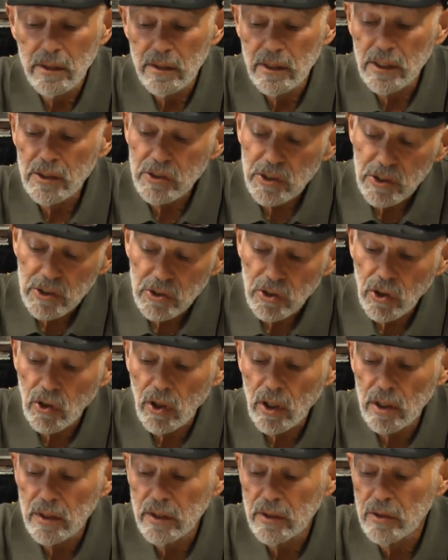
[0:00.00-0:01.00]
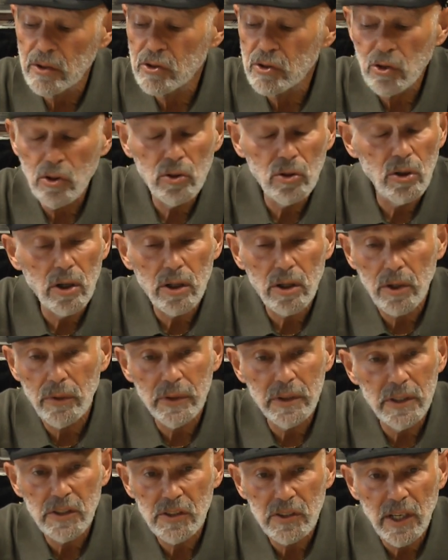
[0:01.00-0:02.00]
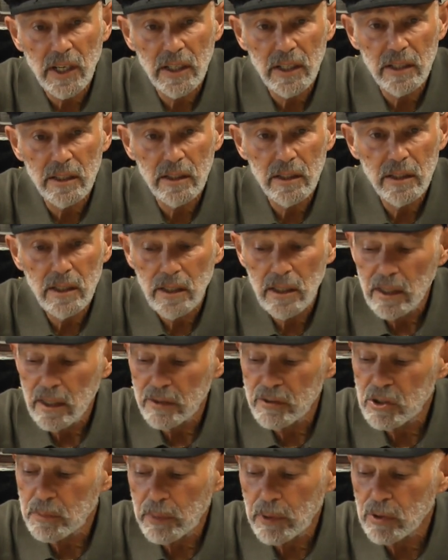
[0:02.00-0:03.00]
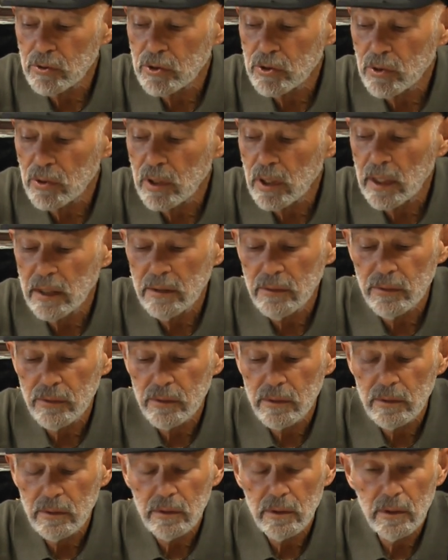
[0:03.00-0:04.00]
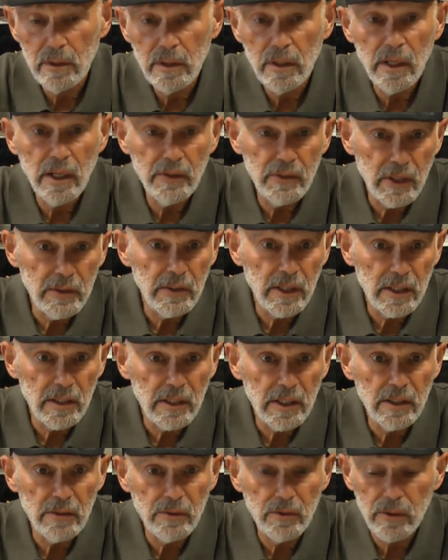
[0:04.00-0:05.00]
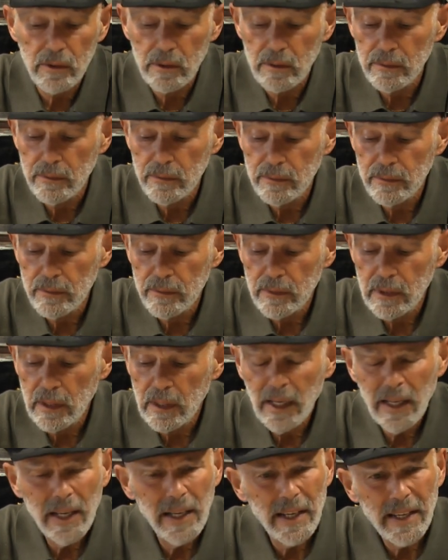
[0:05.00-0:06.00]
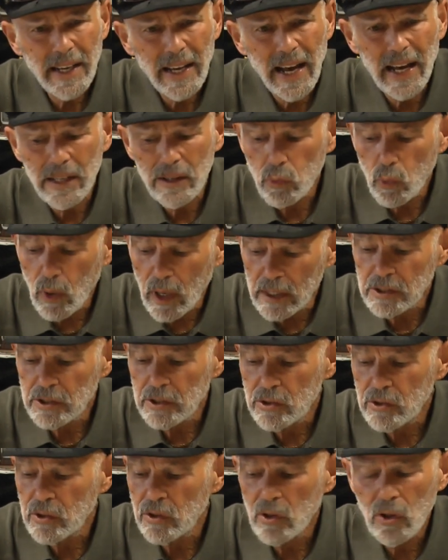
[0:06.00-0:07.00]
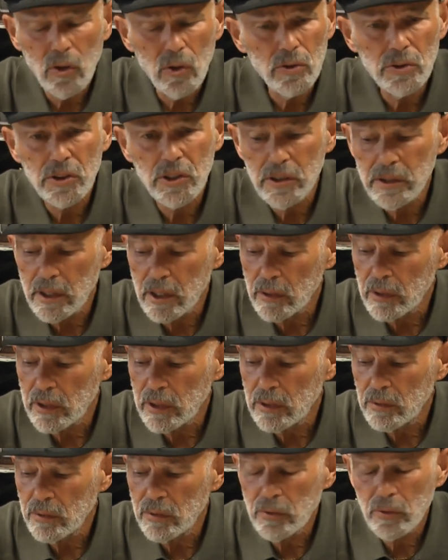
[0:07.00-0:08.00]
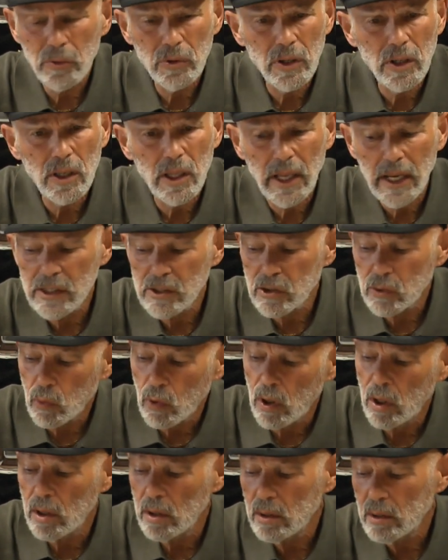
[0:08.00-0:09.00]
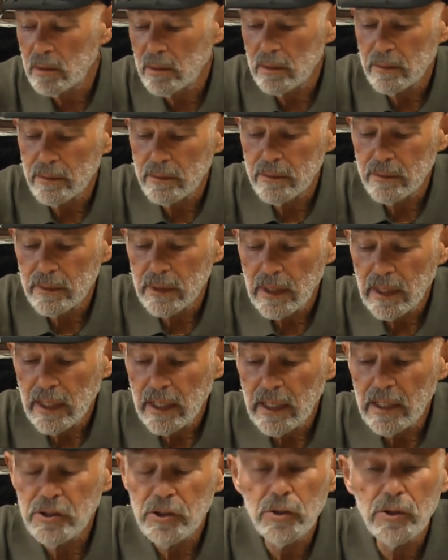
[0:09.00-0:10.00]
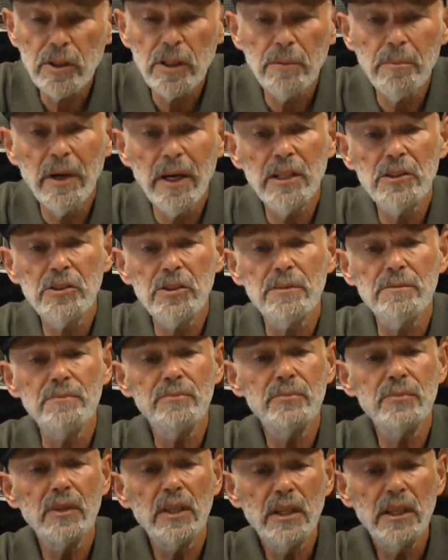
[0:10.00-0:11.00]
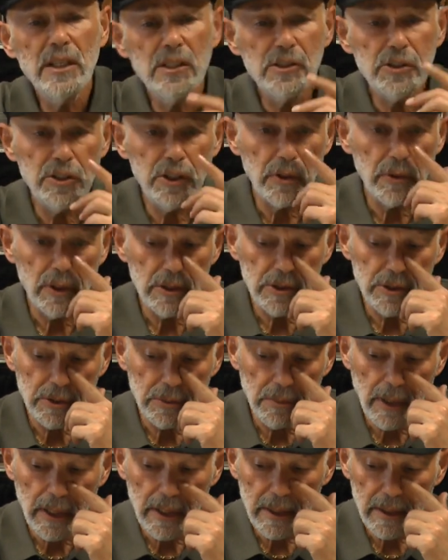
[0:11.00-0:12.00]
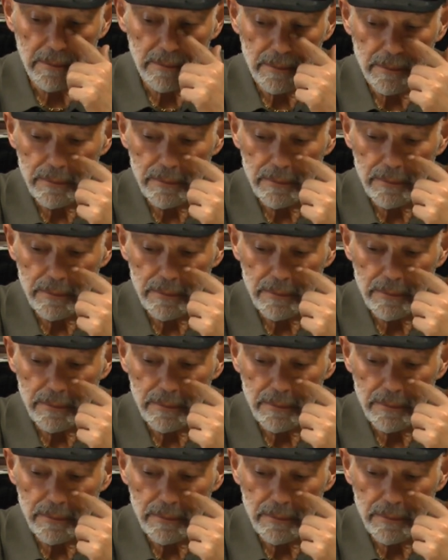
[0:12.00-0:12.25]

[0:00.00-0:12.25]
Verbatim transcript: that she's gone, and there's no longer any sign of spiritual life. And then they leave. God watches the whole scenario through the glass wall. And as you can imagine, his Yiras Shemayim,